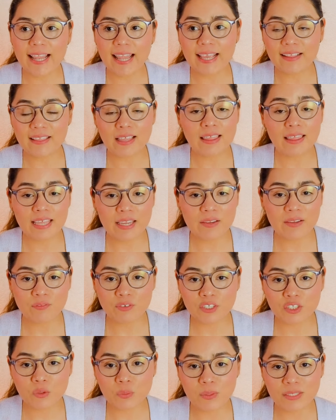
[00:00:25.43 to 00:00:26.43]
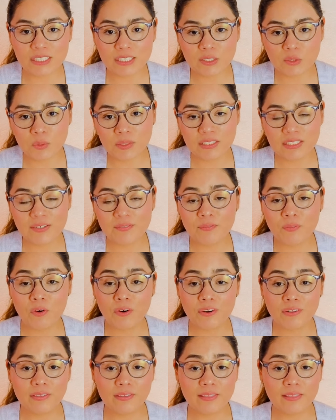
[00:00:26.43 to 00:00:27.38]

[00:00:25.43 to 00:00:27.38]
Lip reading: like the theme for 2024,